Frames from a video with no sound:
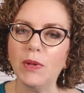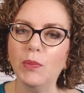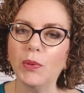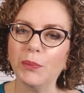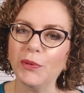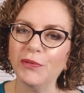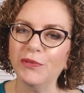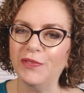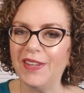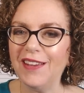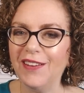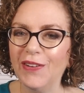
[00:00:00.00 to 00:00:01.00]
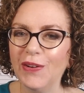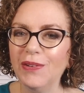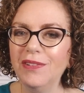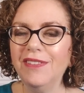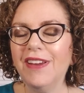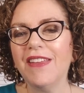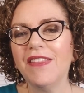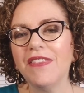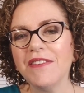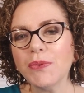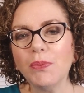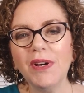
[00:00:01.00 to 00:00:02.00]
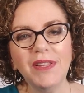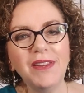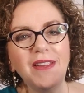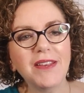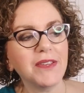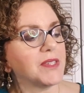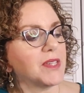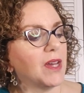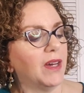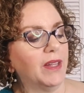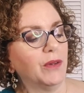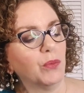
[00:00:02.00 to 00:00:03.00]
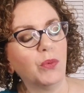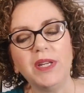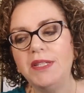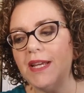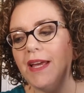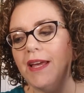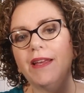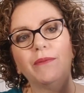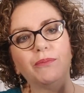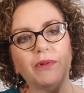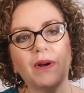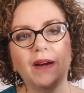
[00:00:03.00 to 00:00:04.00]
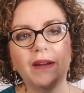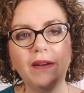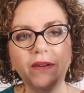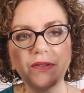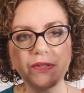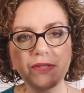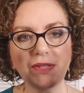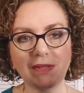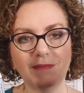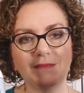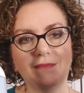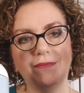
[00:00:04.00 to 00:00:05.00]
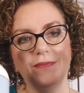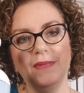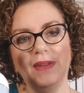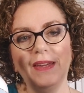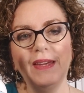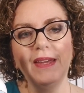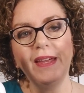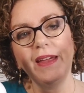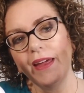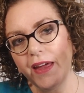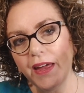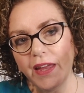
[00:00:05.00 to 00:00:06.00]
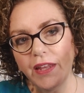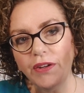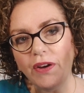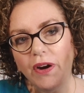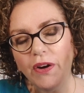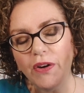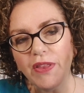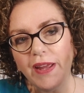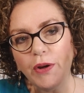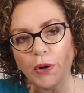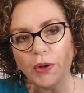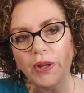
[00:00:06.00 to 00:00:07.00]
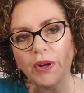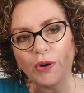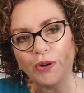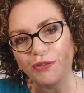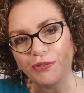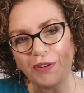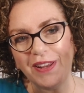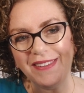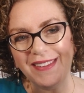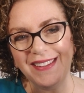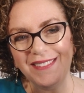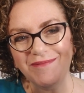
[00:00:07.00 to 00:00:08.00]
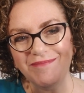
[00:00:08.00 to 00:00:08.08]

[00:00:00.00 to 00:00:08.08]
Boomer video, and this one is on Ouidad products and are they curly girl friendly?